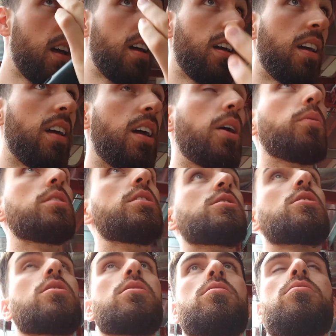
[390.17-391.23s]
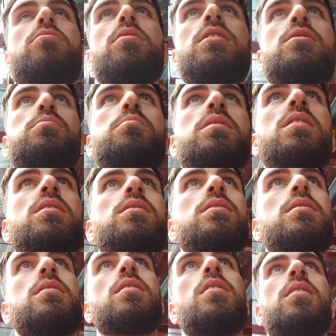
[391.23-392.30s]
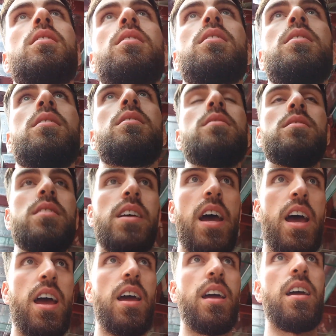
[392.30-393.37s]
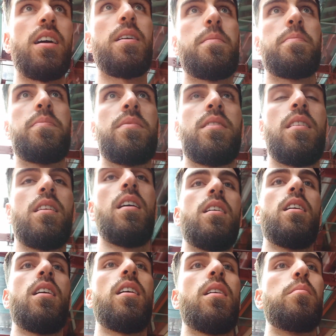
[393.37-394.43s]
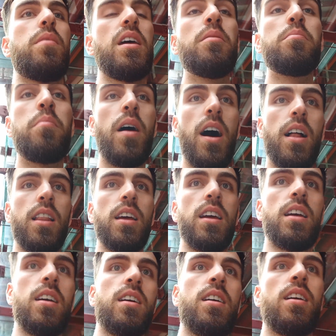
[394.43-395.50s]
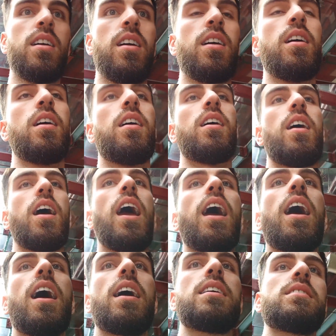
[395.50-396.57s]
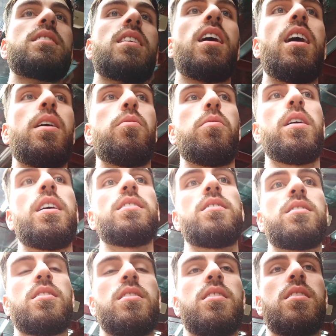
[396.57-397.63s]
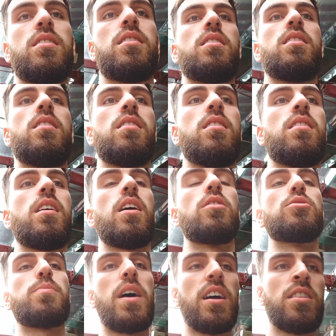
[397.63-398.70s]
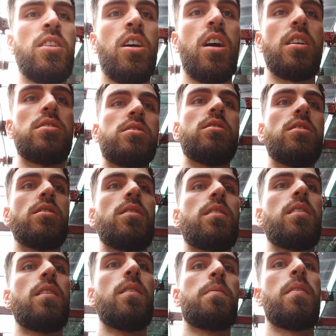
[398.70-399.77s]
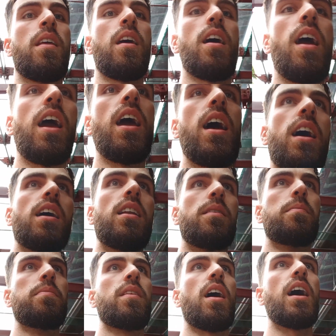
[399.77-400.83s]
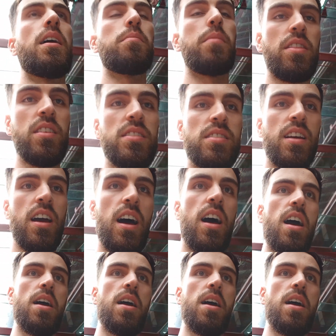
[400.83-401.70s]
It was Christmas Day in Bali, and I was back at the hostel, and I met this guy,